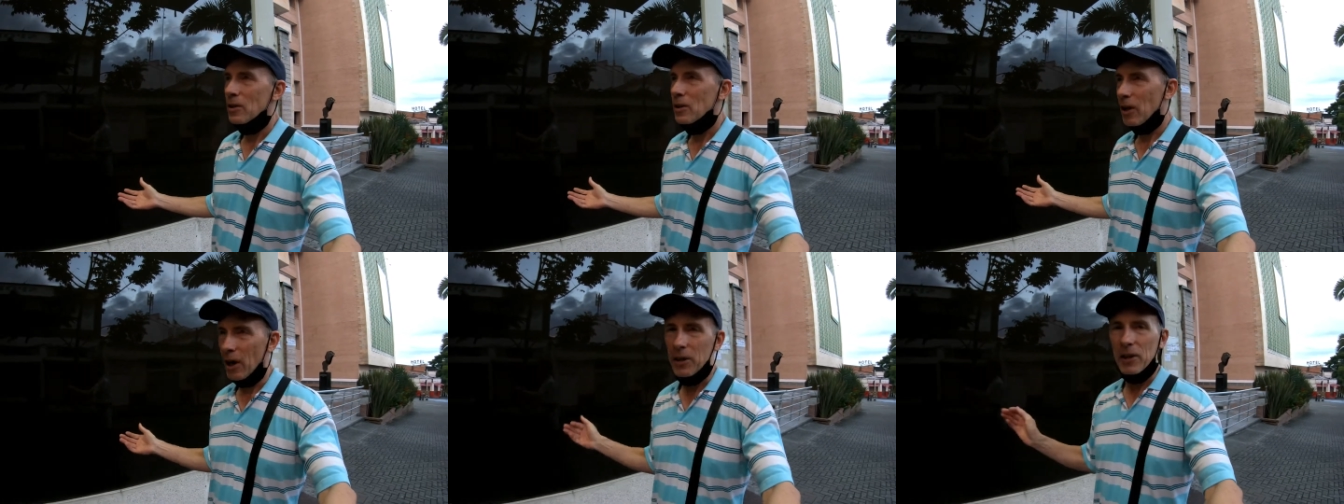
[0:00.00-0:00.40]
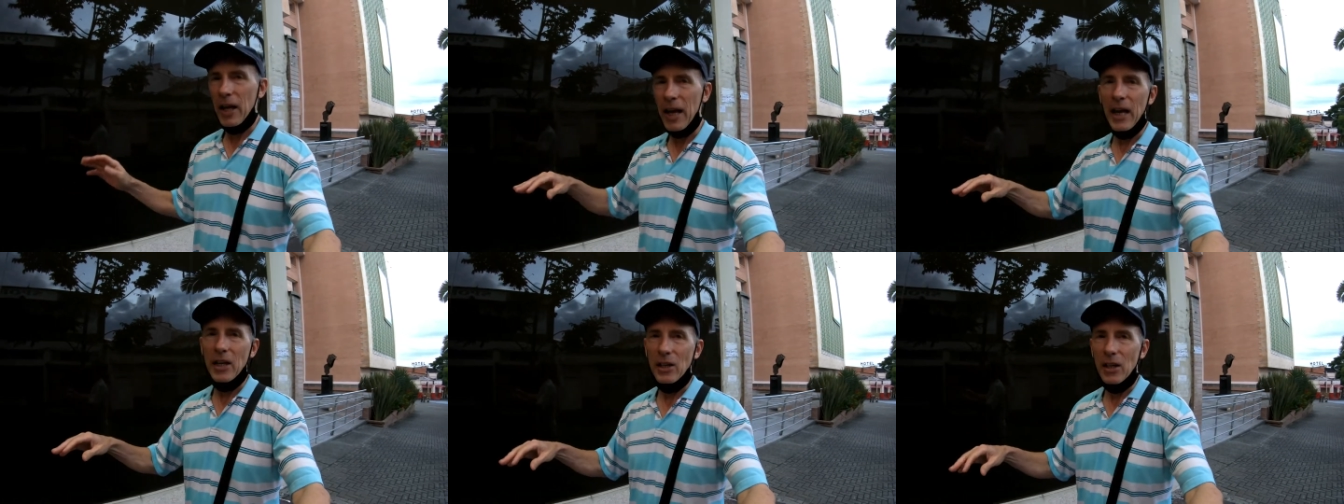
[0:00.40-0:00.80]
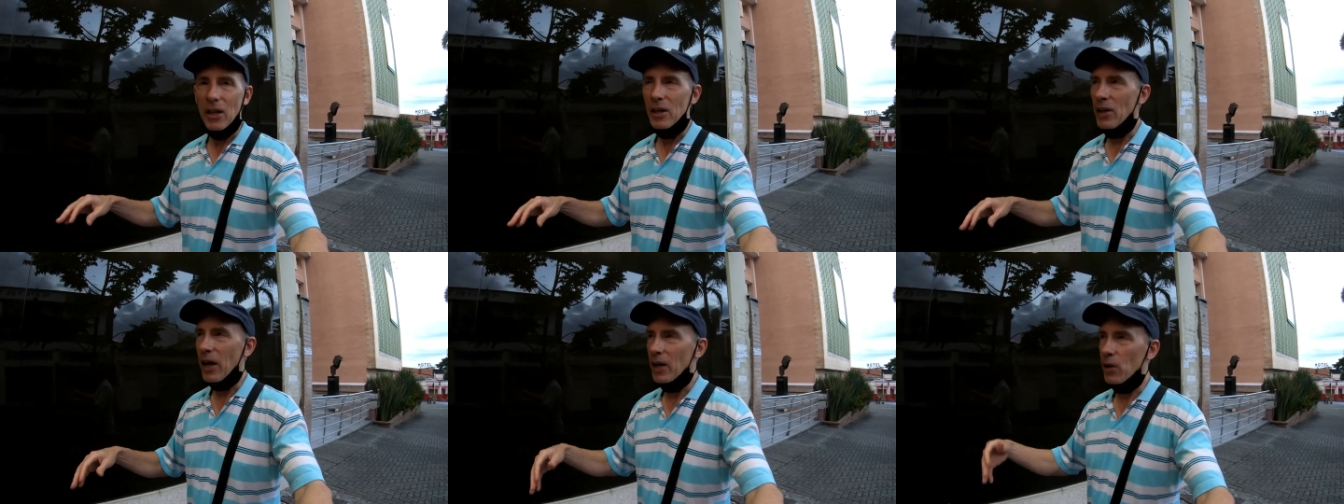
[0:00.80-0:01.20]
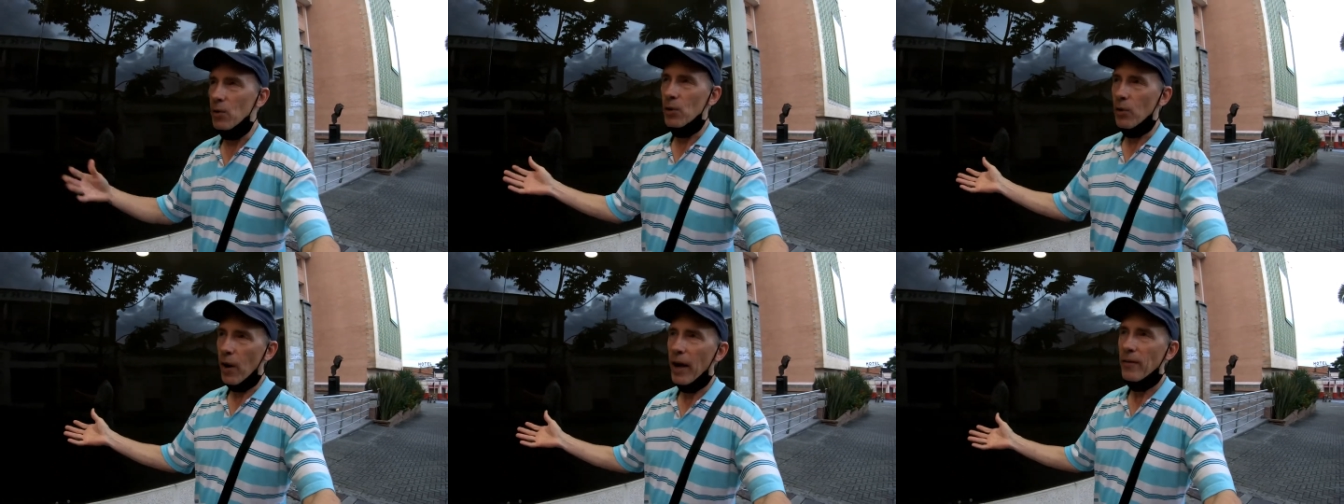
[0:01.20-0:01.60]
Cartagena and I
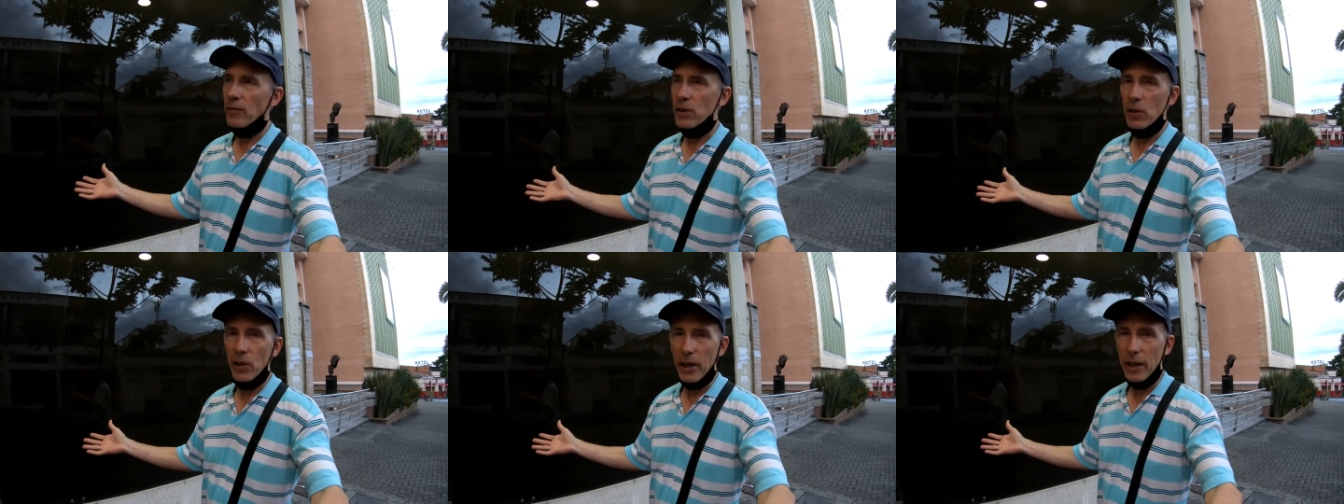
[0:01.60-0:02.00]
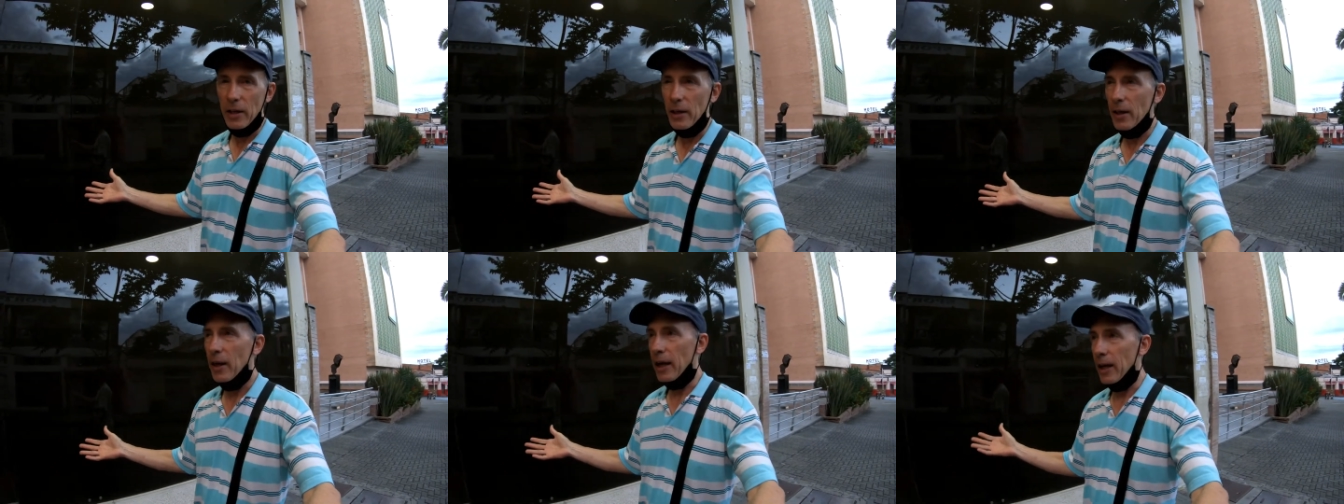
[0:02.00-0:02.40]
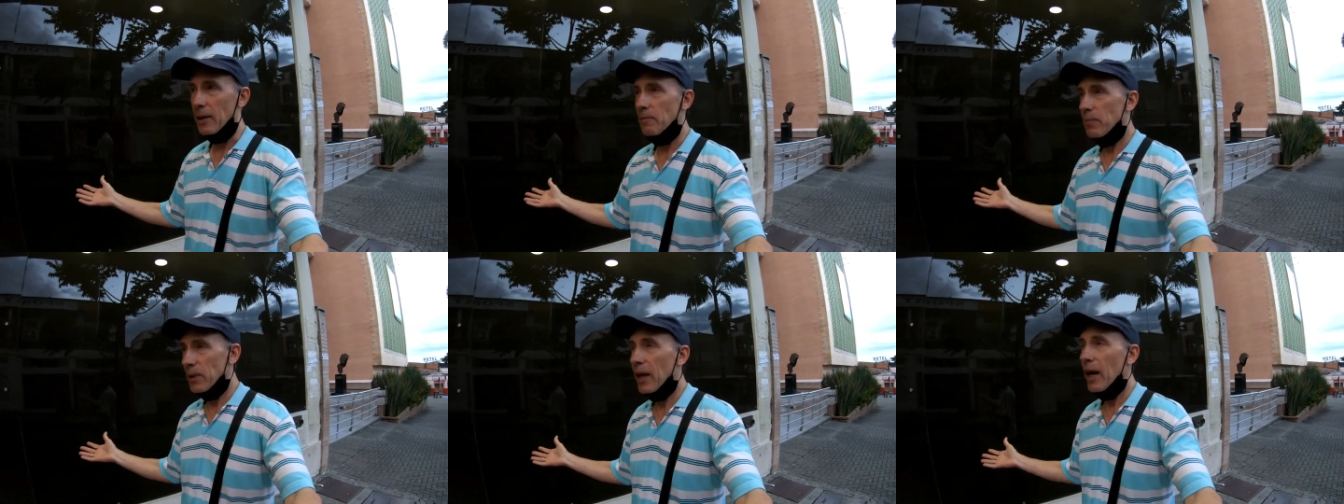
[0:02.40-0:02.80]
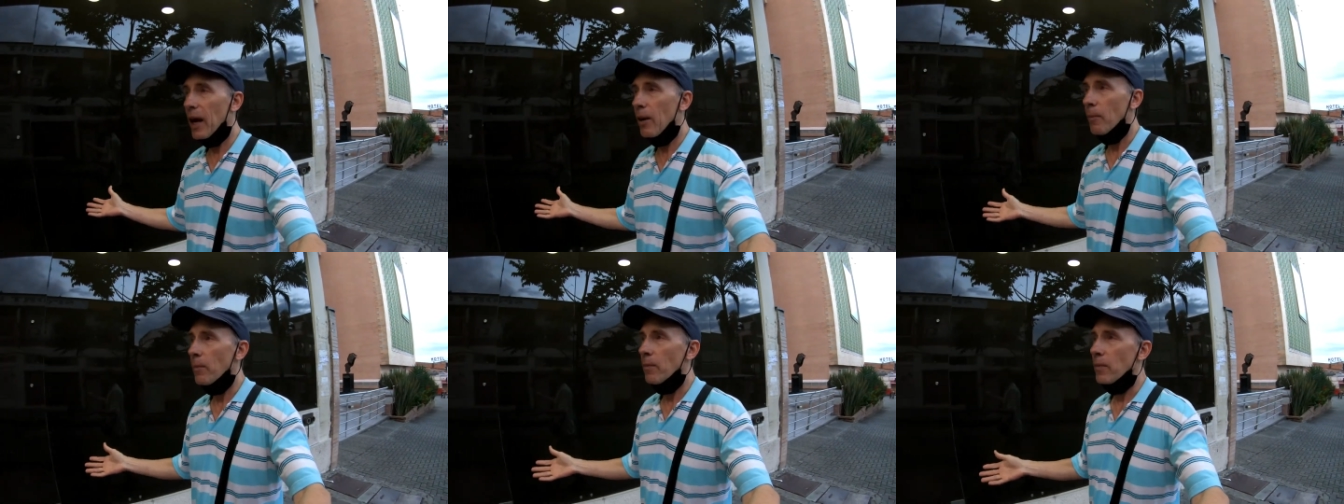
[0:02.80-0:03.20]
don't arrive till 8, 8
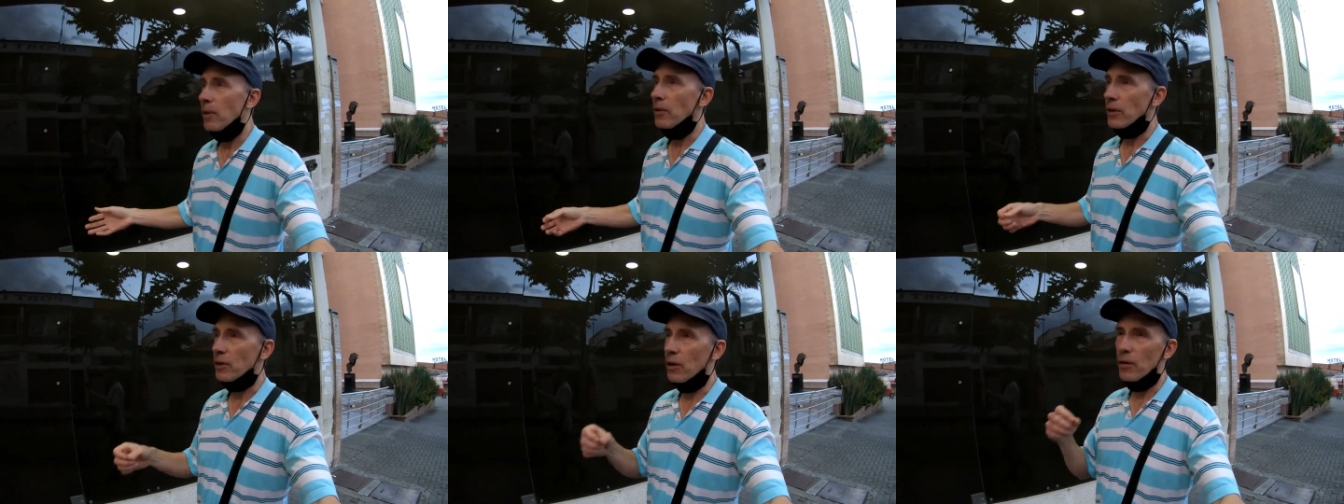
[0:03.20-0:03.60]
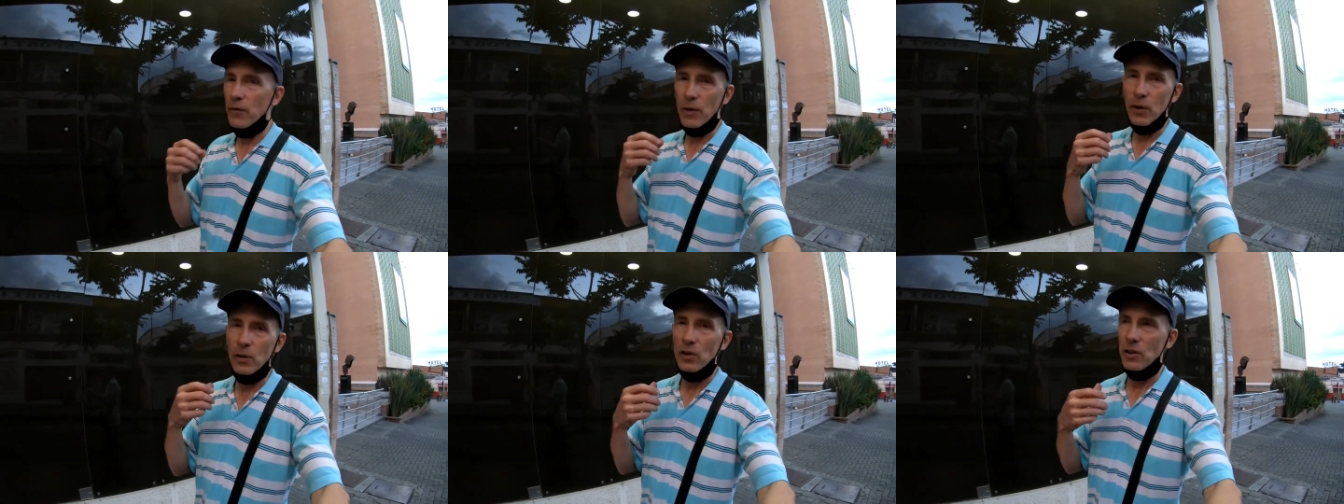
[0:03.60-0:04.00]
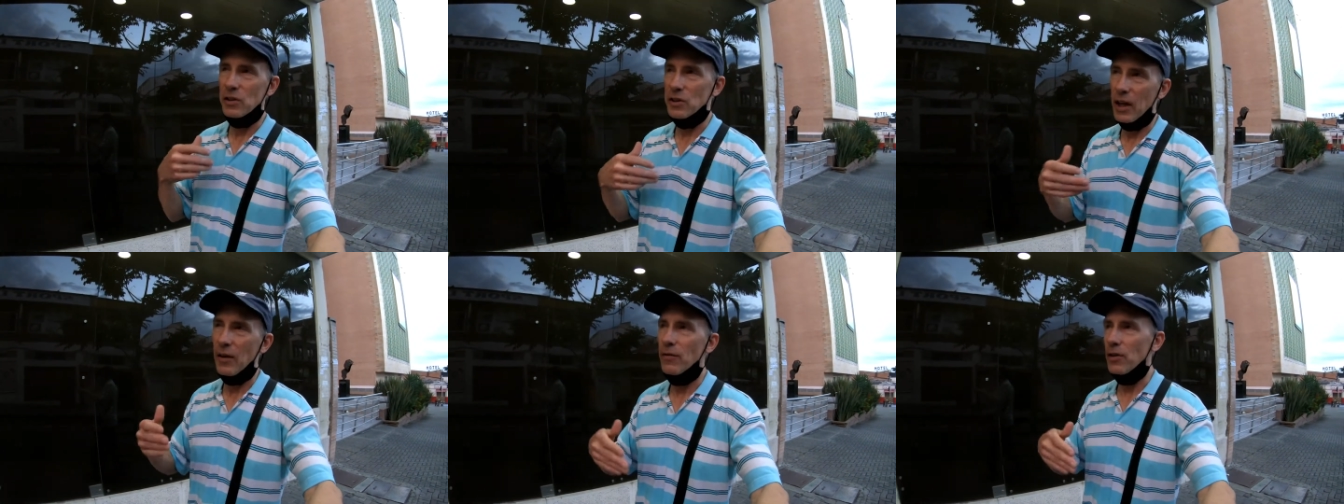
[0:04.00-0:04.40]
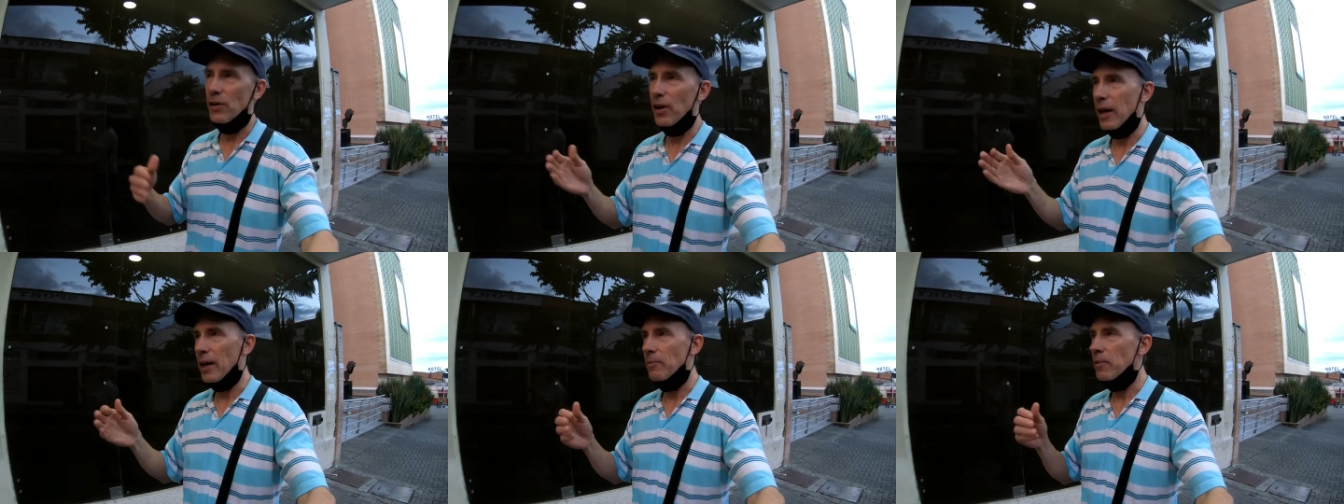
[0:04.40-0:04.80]
p.m. and the curfew's at 7
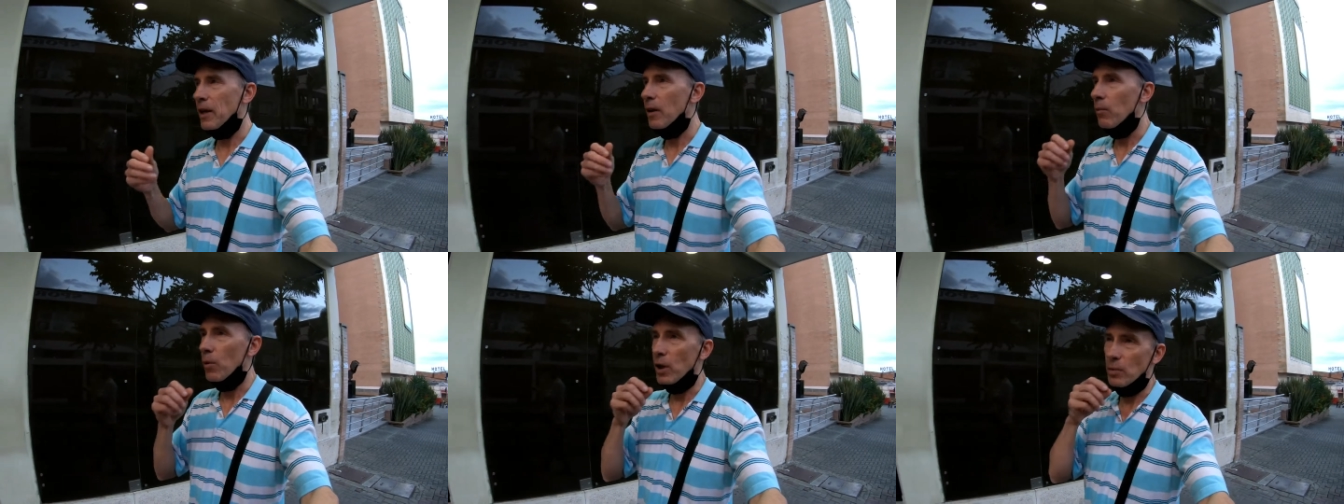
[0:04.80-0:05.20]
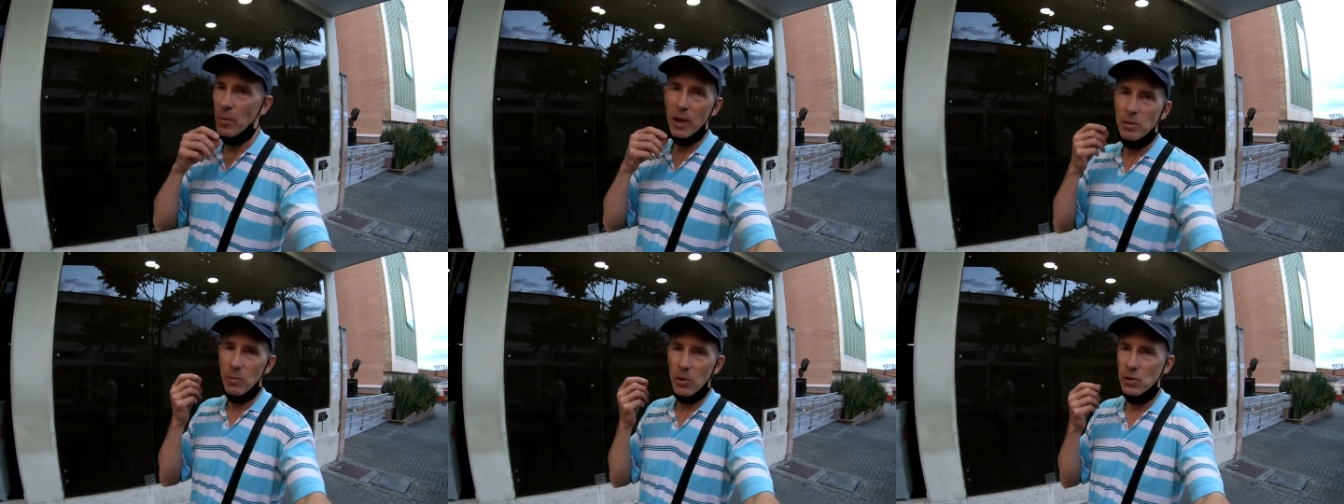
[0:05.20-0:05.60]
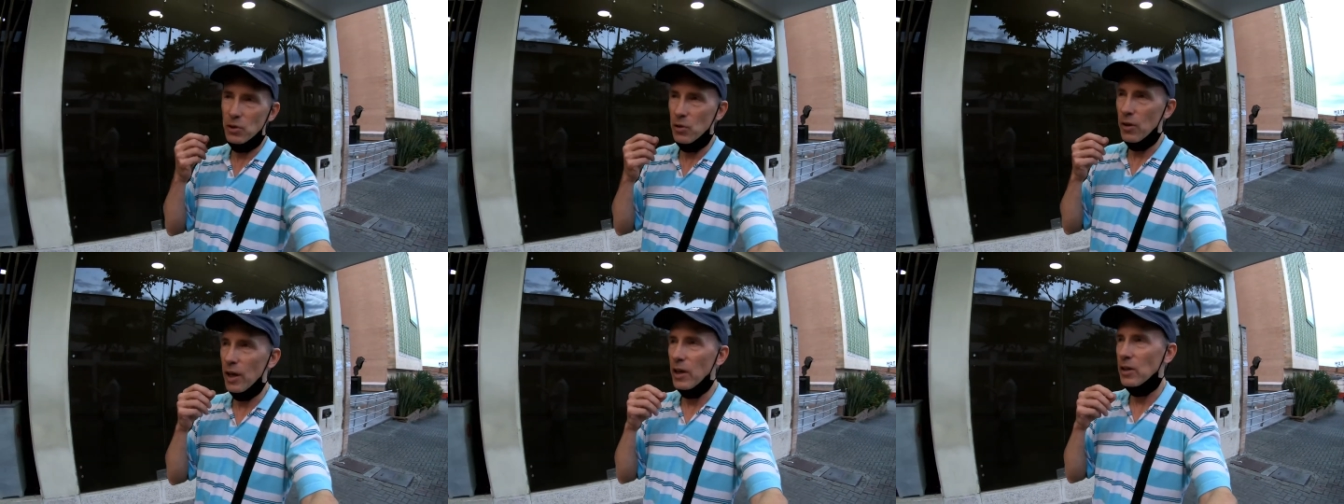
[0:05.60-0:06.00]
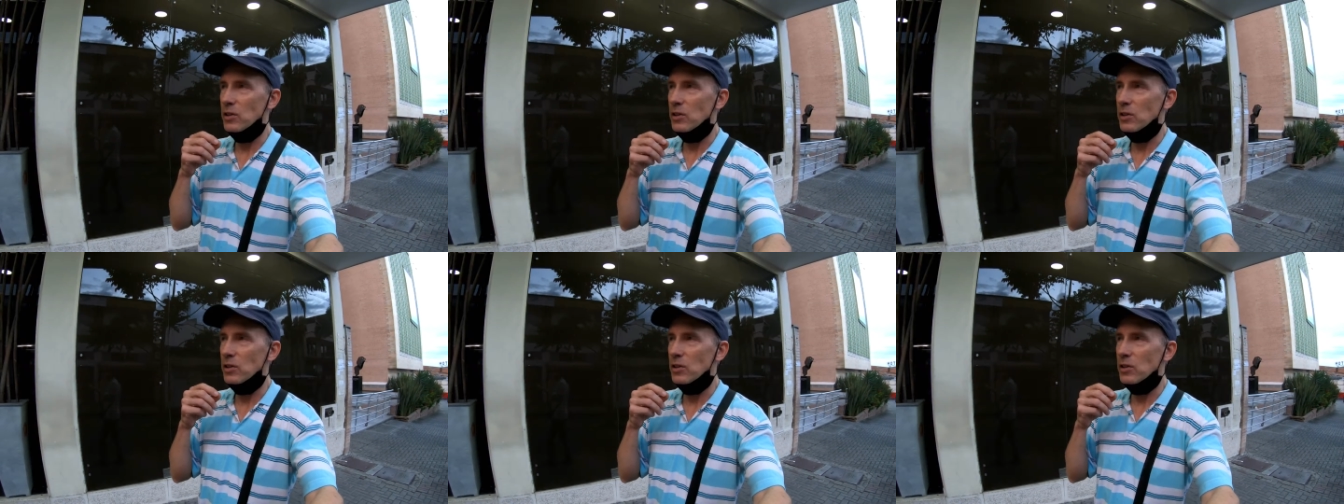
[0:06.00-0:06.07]
or 8 p.m. What am I supposed to do then?